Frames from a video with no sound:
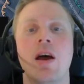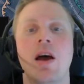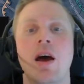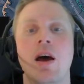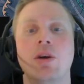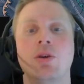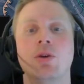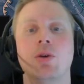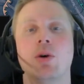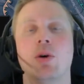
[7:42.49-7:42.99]

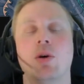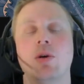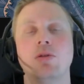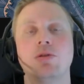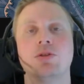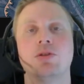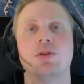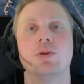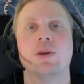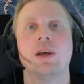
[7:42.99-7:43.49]
You
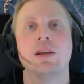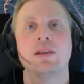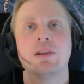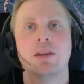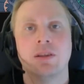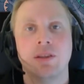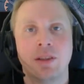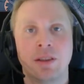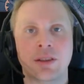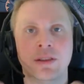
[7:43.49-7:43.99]
also get
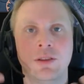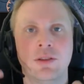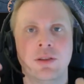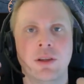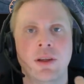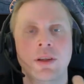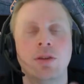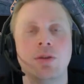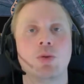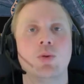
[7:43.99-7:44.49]
an
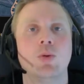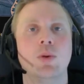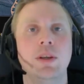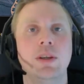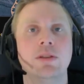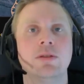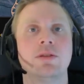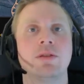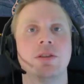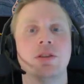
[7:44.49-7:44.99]

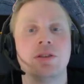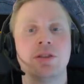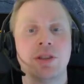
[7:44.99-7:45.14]
increased